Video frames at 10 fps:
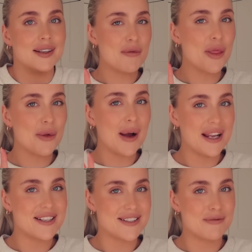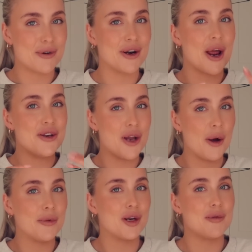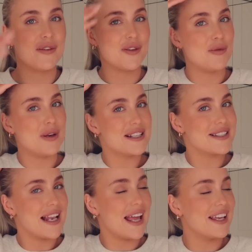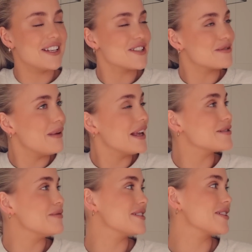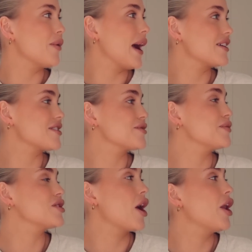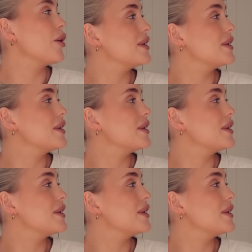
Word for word: If I'm on the way to somewhere and I know I'm gonna be a few minutes late, it just makes me so anxious, which I know